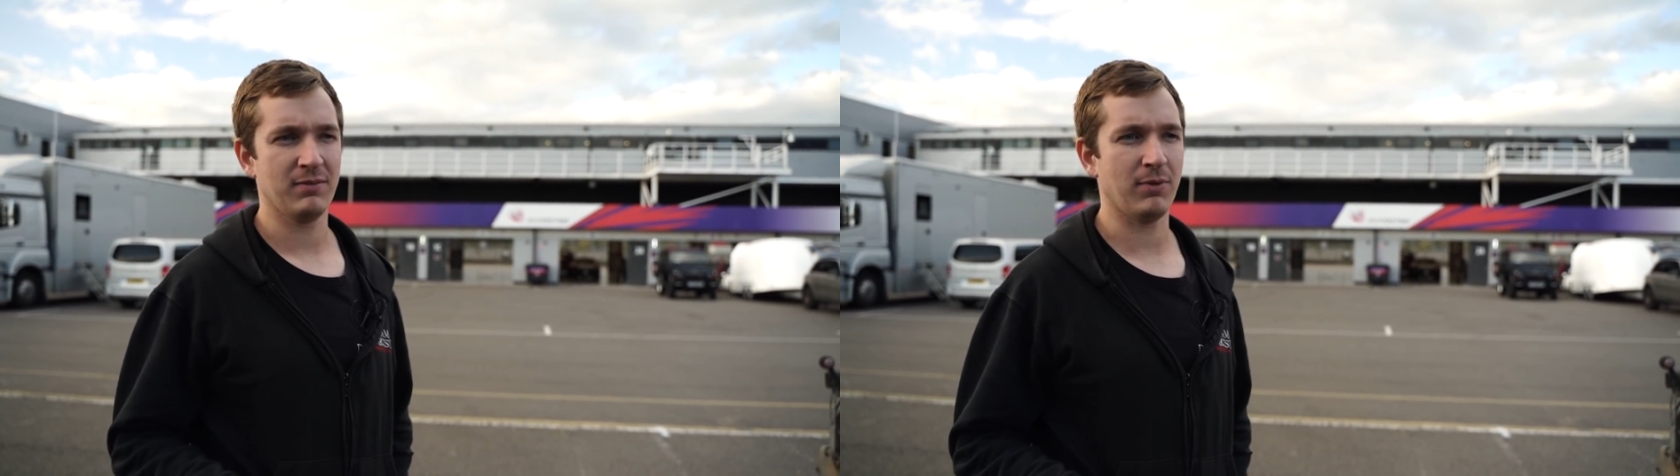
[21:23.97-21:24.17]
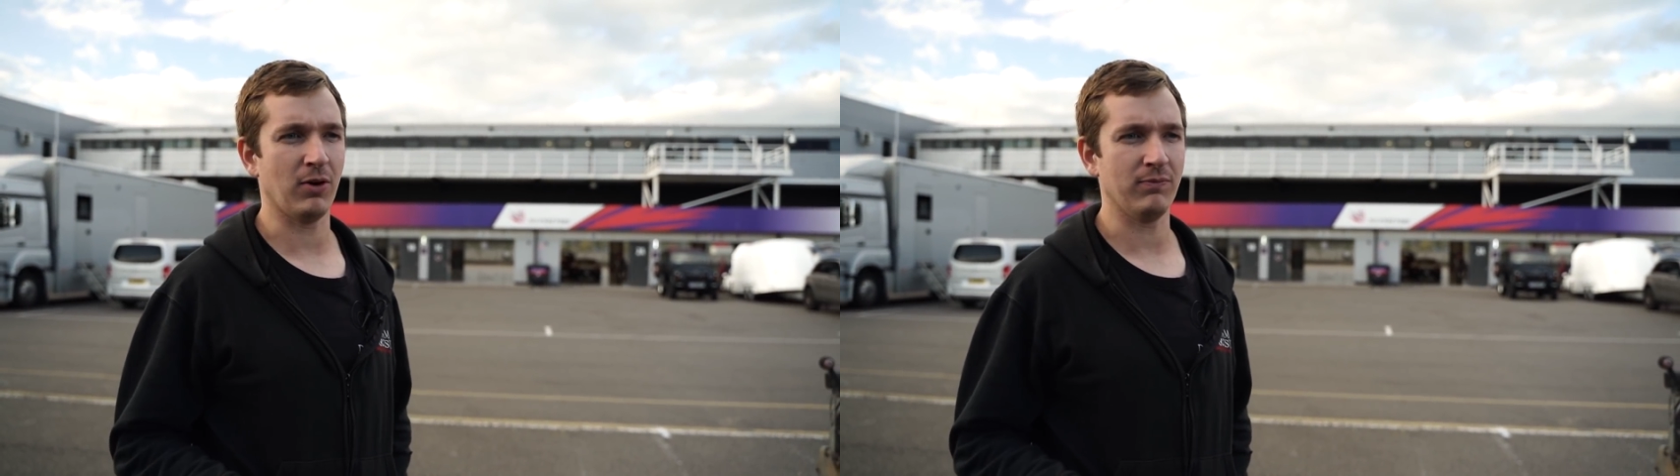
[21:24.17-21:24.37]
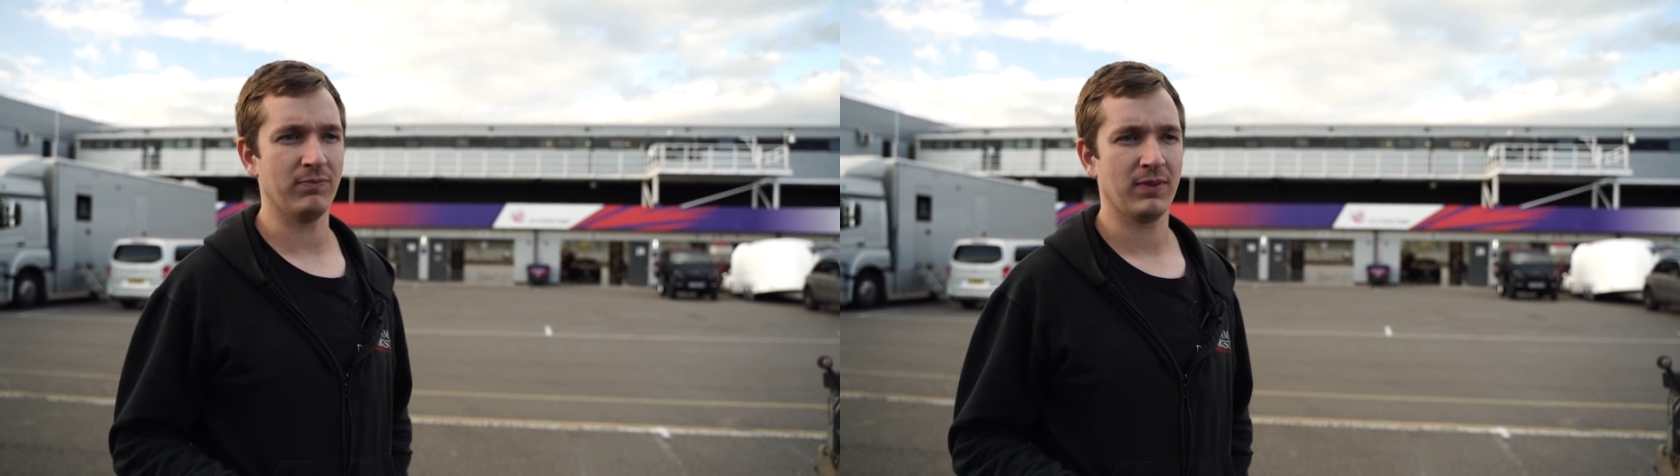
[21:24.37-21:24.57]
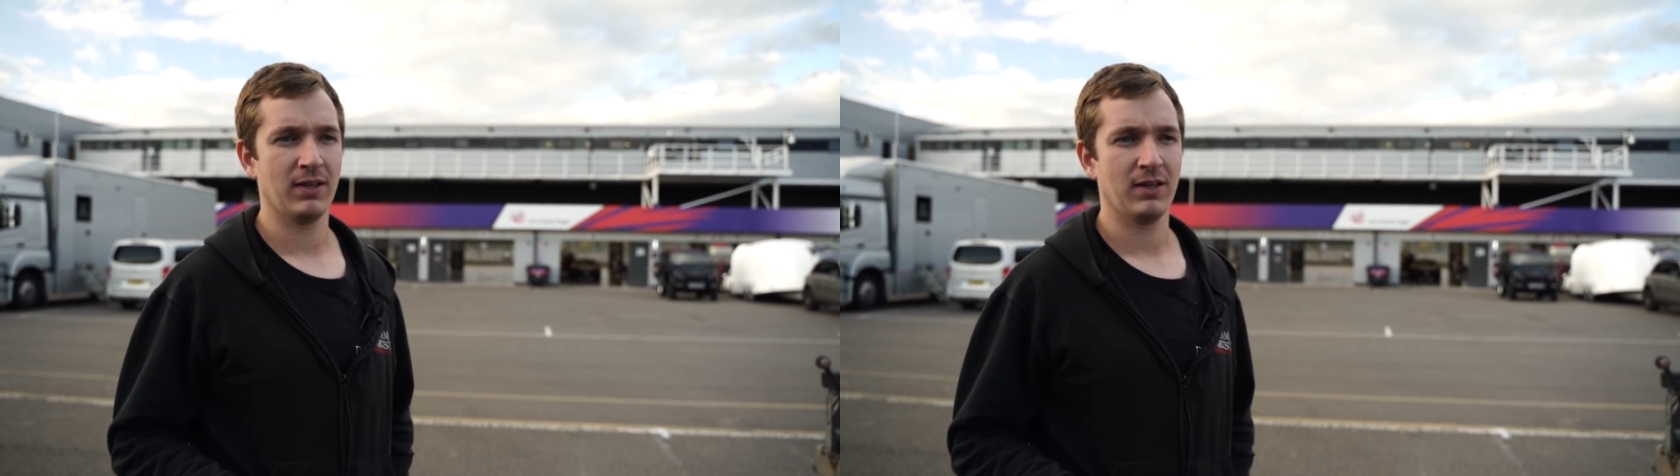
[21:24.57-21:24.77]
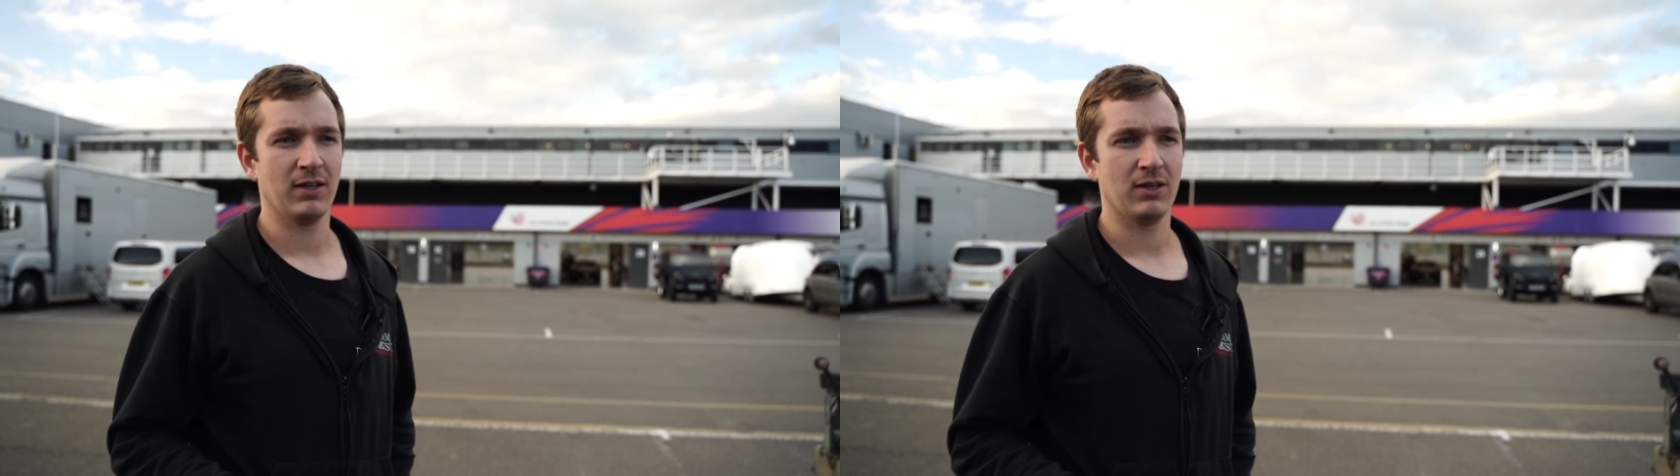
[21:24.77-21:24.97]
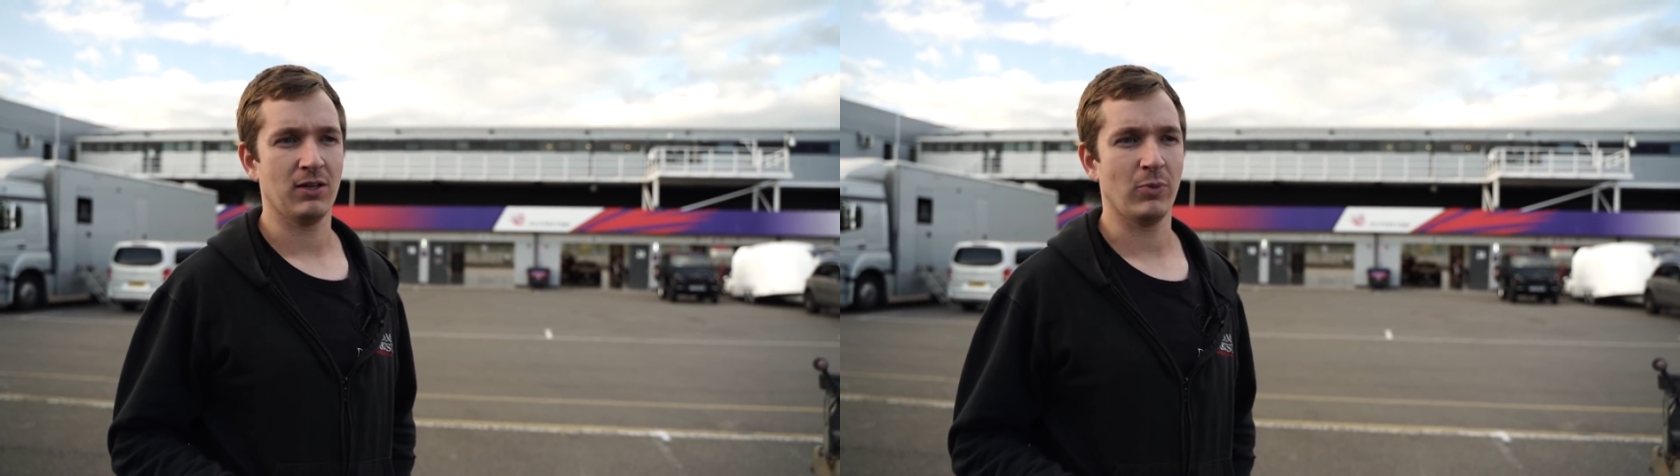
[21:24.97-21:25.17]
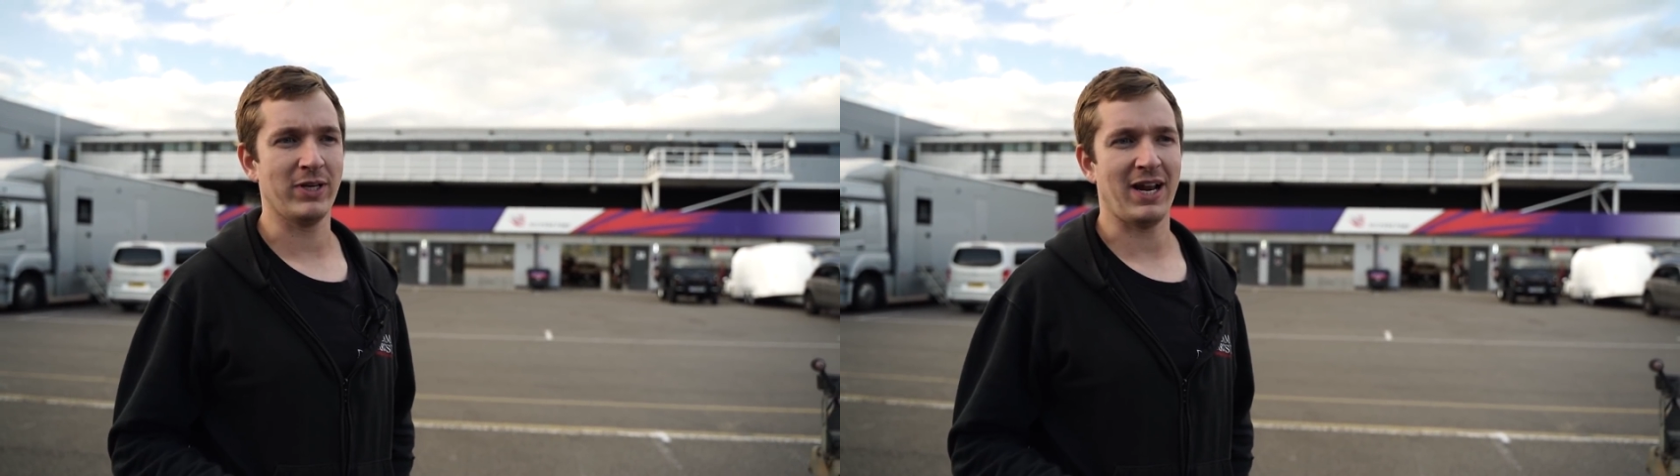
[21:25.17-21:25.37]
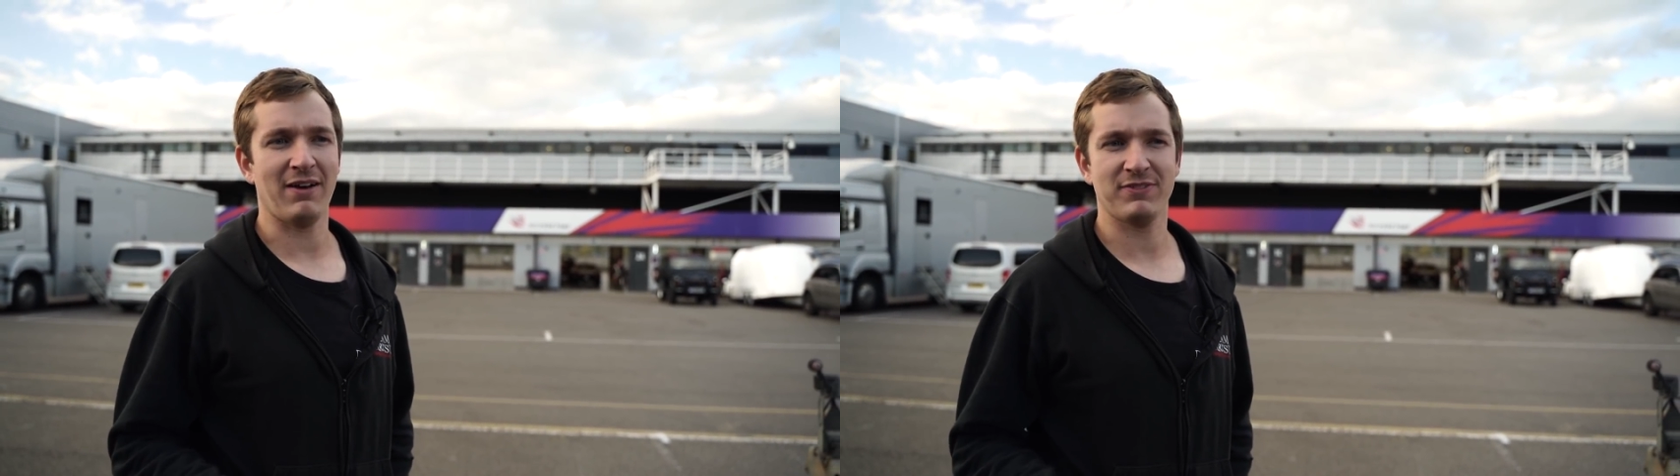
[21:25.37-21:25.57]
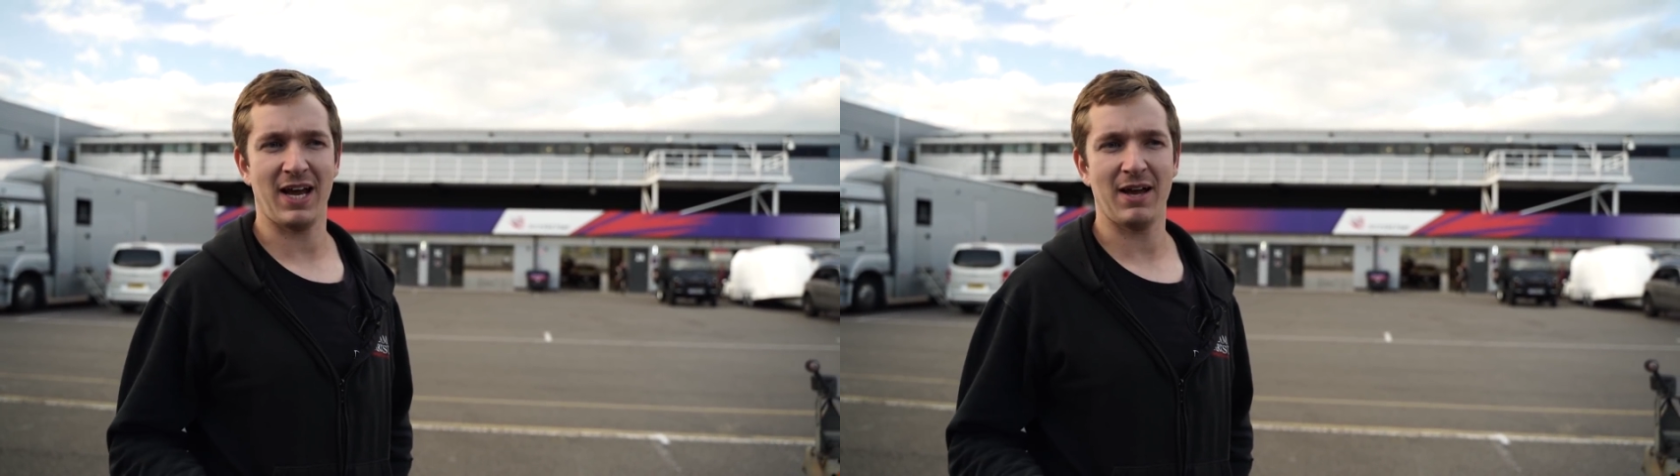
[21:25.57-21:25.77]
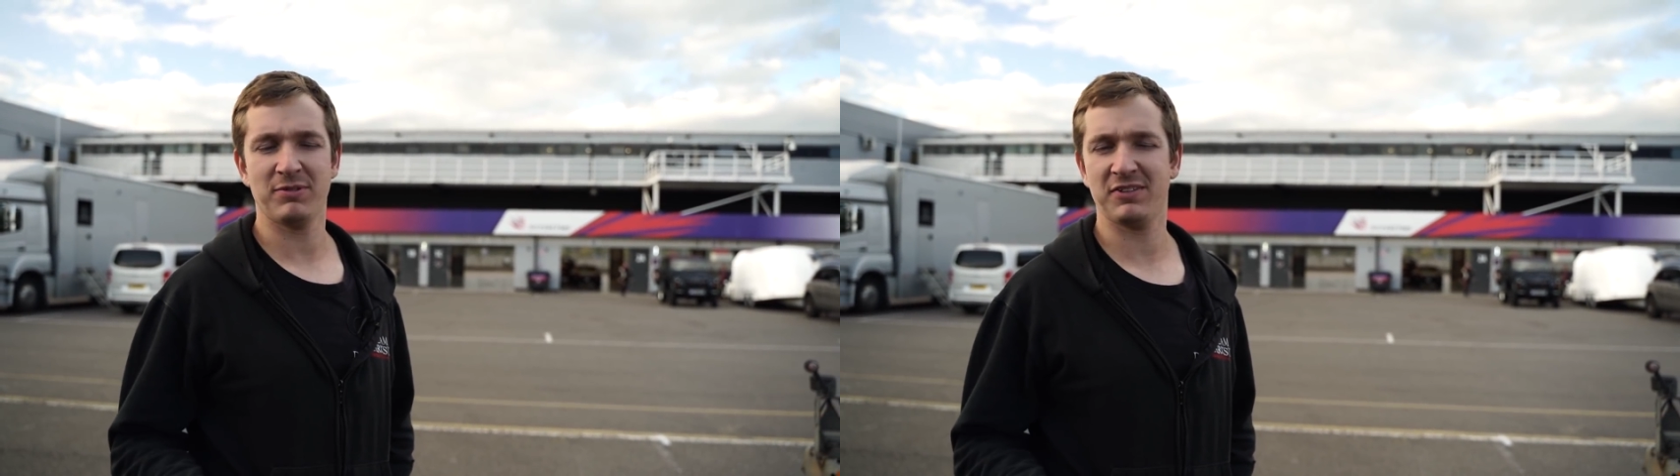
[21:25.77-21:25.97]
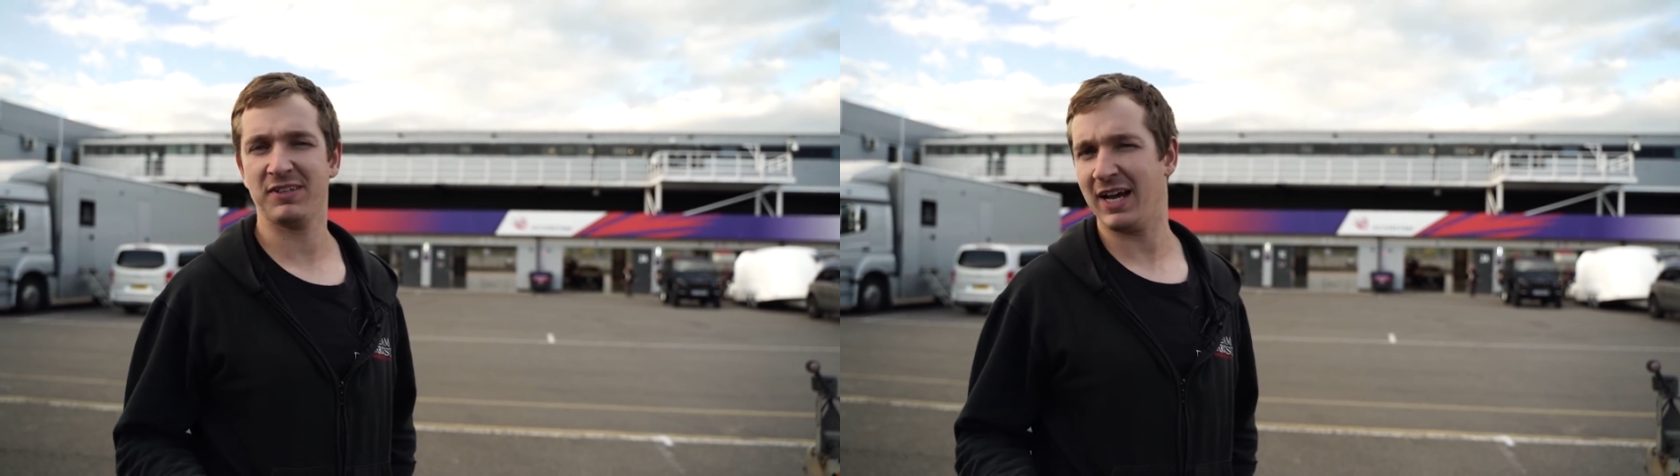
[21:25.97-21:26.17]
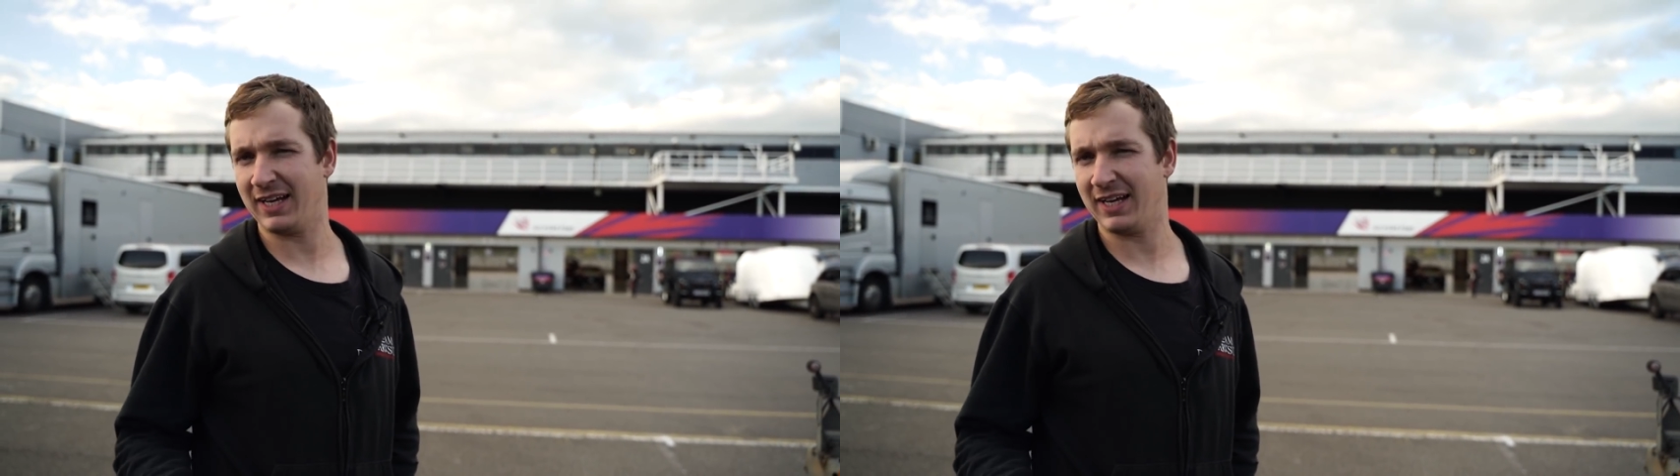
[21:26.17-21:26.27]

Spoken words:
but we didn't have time to start